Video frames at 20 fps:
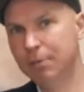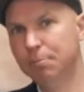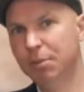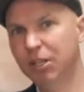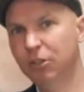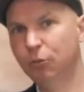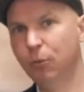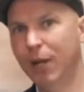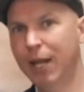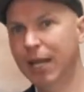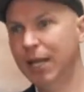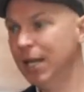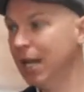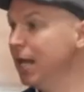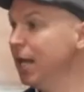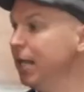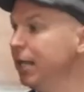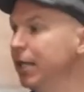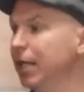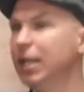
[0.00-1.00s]
between,
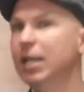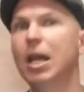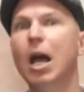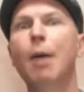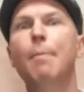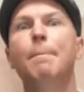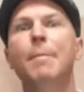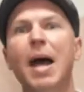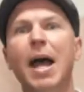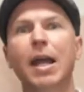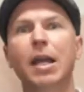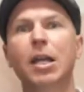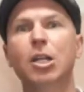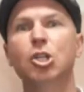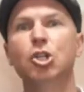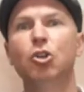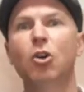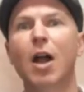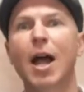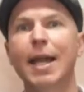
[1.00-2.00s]
then come back and
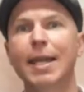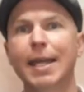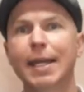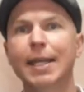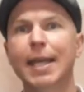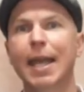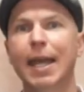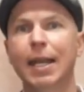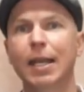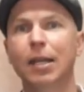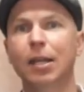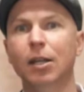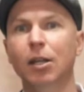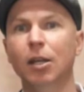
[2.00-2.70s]
try again.